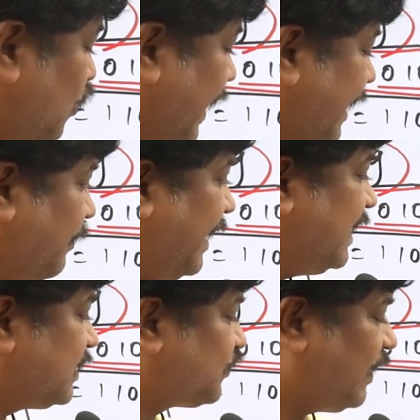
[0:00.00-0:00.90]
How to write
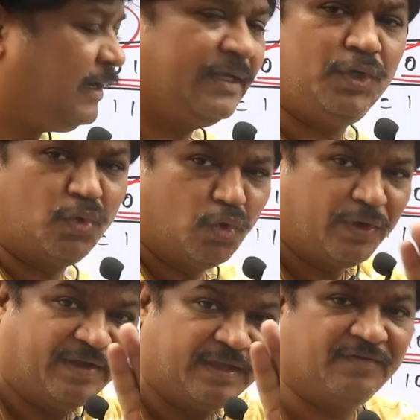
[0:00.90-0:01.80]
minus twelve? You
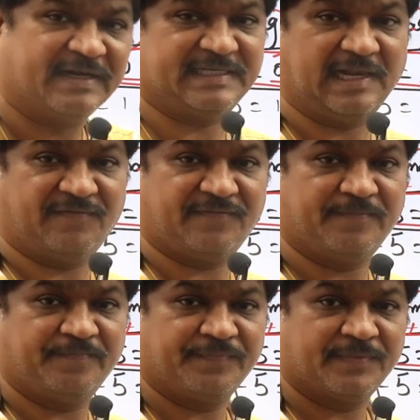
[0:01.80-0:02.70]
do yourself.
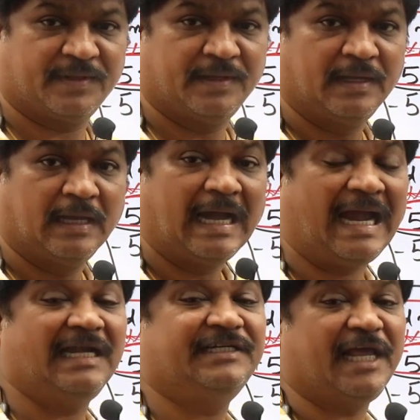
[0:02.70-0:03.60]

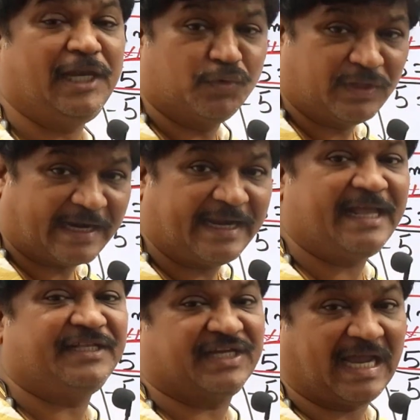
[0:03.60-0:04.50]
I'll tell you the
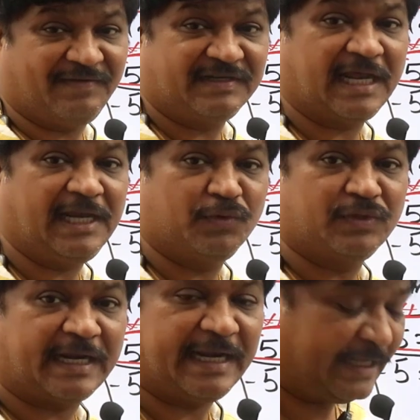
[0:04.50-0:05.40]
range. I will tell you
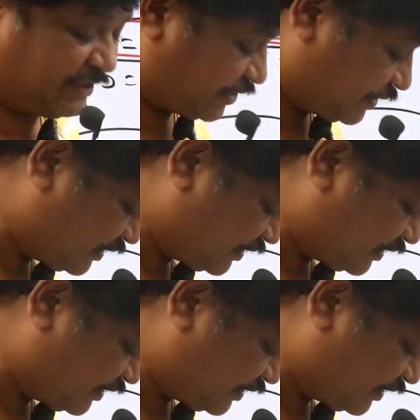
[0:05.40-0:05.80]
the range.